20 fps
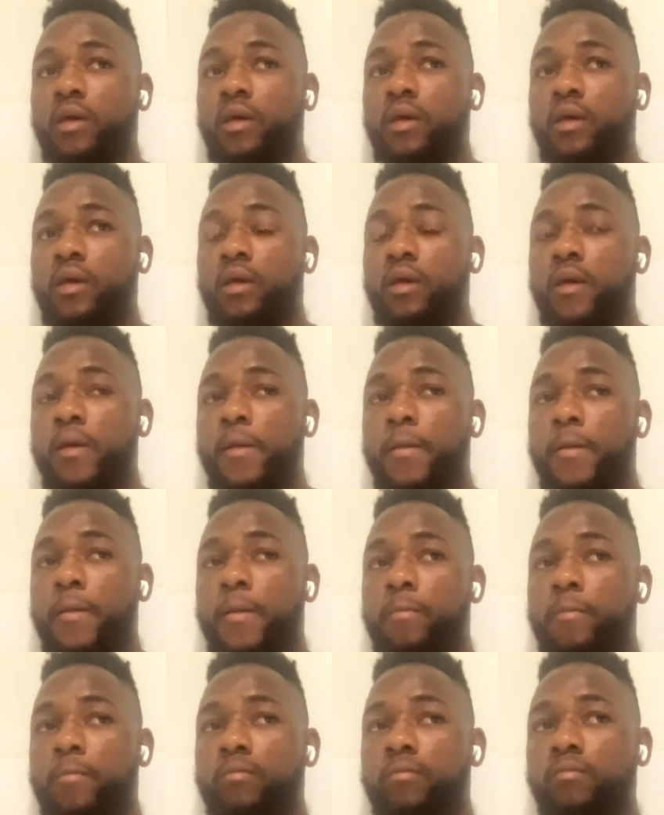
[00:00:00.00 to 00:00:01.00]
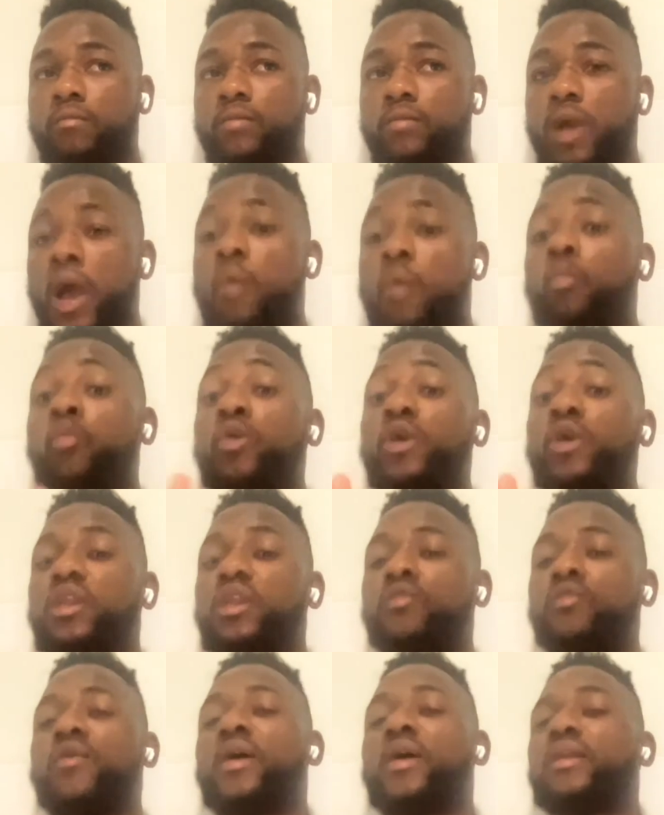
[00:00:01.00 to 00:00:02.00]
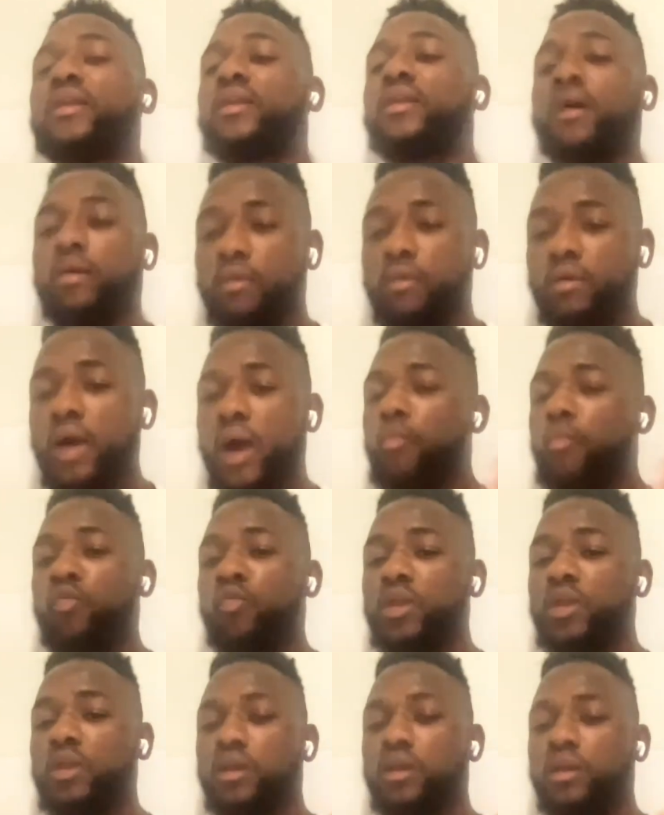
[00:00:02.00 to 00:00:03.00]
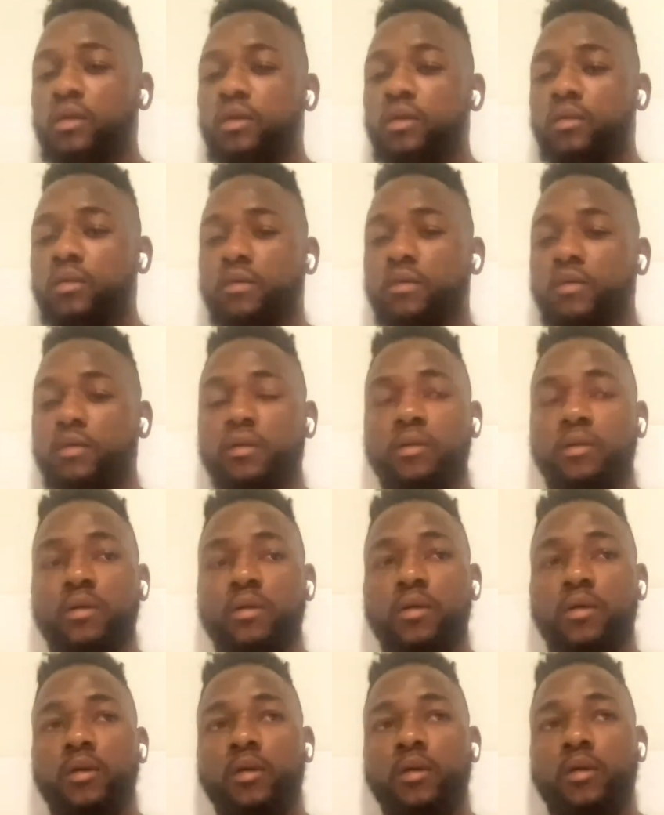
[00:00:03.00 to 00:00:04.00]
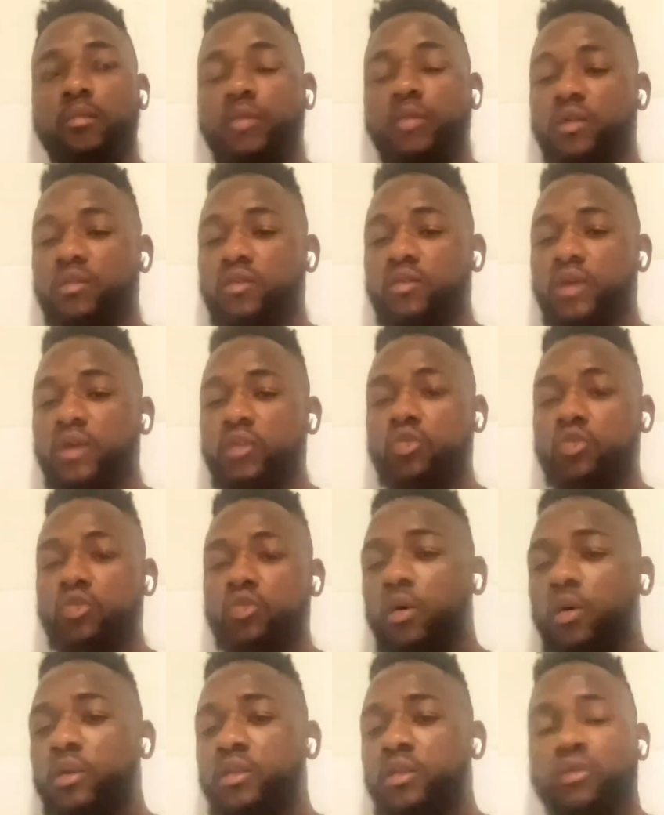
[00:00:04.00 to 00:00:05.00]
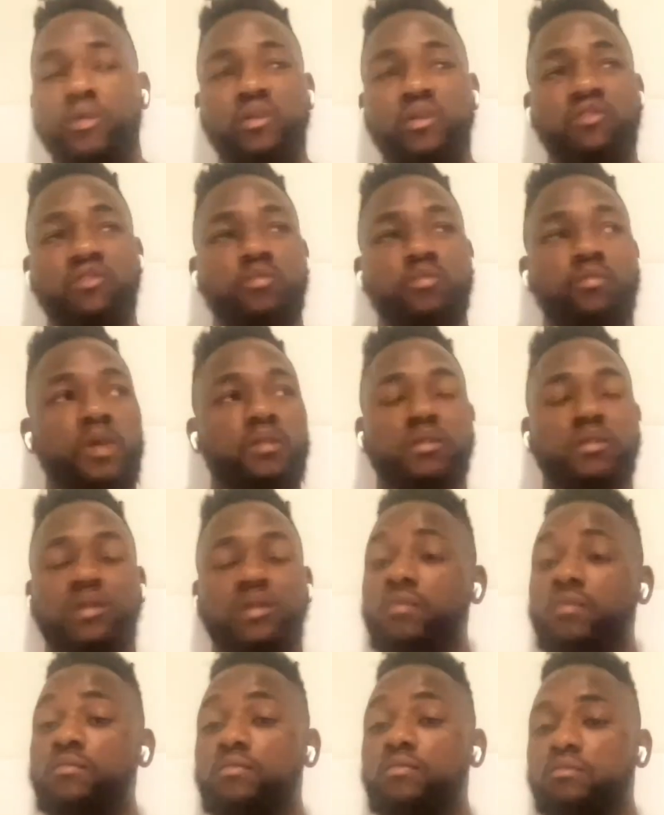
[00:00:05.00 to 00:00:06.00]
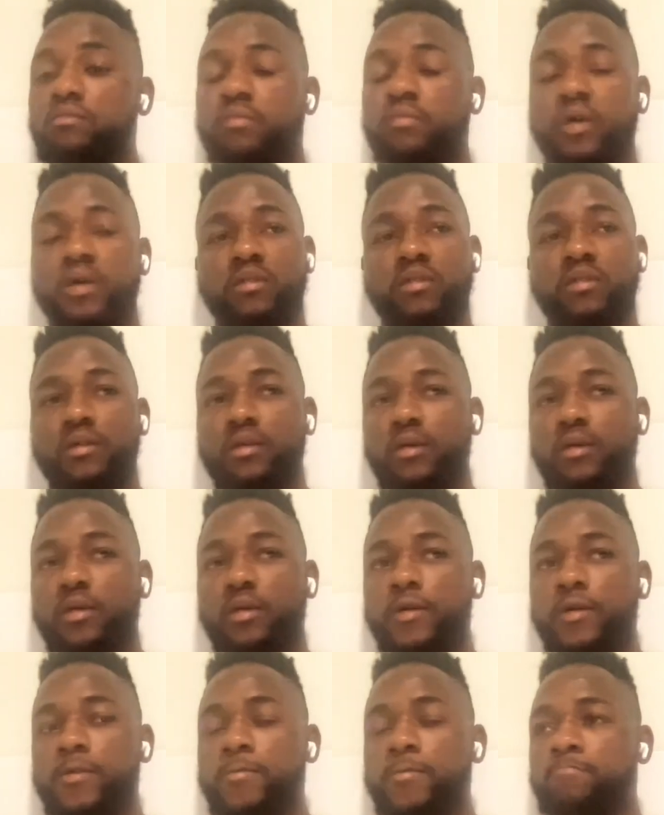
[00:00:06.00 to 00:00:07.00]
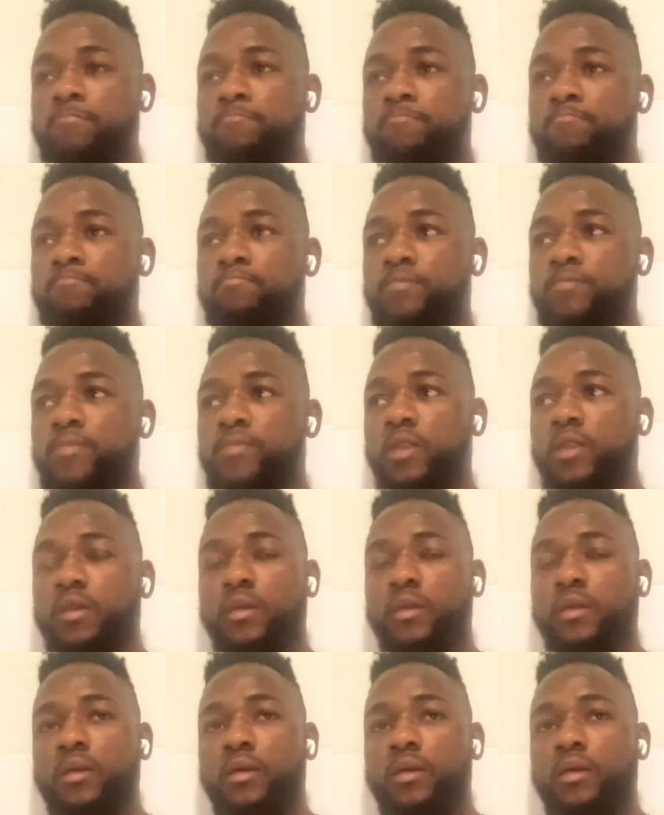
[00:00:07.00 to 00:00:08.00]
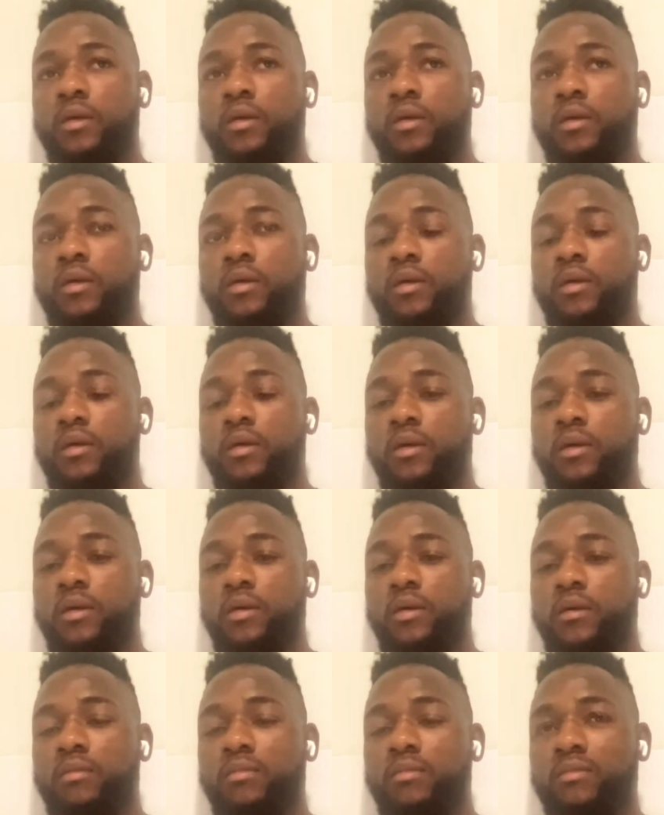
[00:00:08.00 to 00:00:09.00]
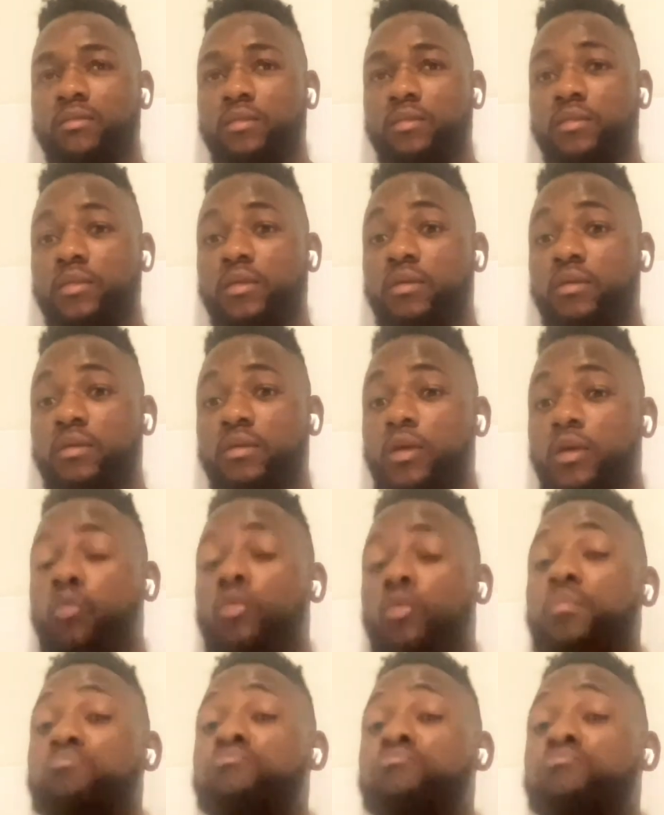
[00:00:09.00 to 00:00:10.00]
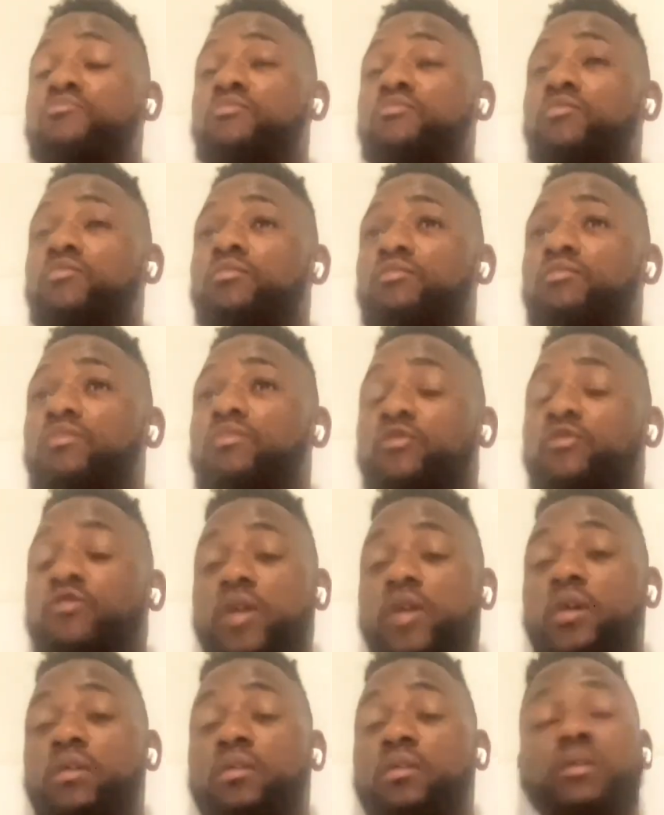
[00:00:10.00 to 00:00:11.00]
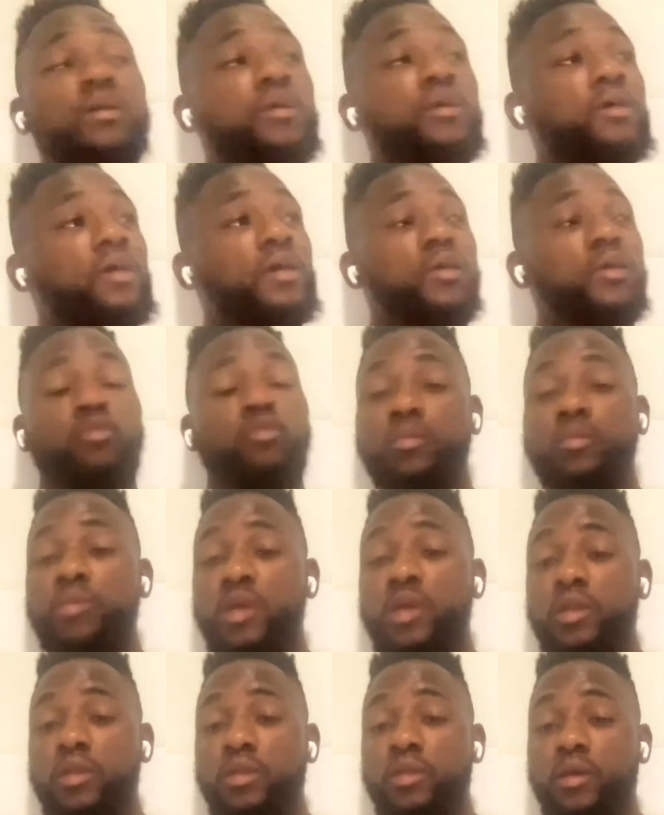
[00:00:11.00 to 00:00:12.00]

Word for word: Um, I'm winning right now. I'm winning, you know, but uh, I don't underestimate him. But um, uh, we, frankly, will be